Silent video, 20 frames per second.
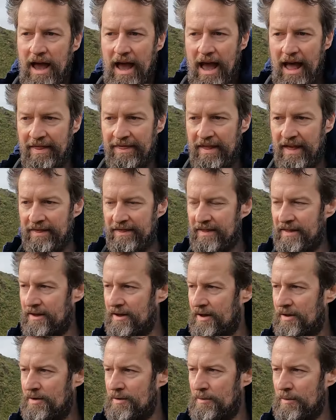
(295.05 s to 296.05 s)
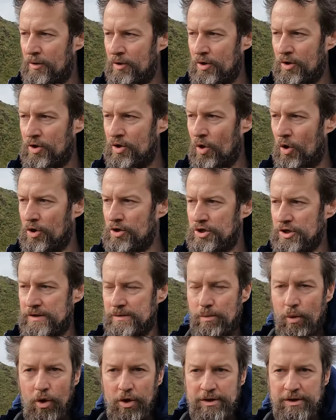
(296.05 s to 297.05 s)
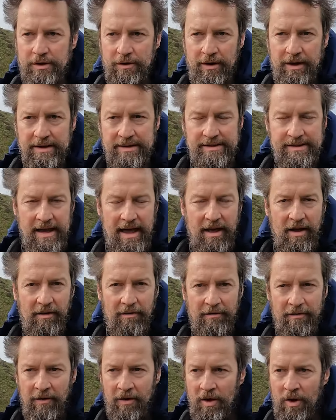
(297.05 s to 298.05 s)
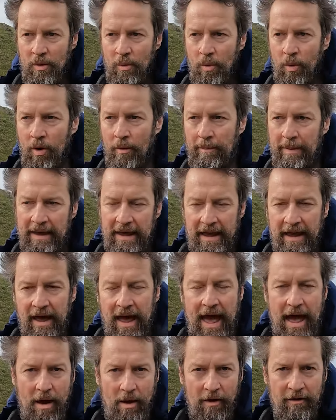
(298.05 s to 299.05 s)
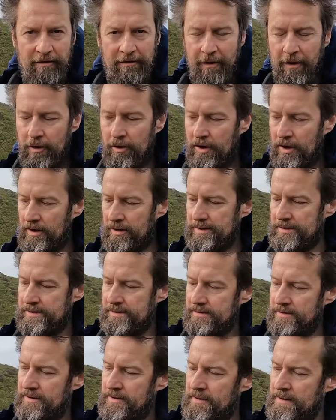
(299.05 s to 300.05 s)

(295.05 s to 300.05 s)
and then the gorgeous water itself will be out of focus.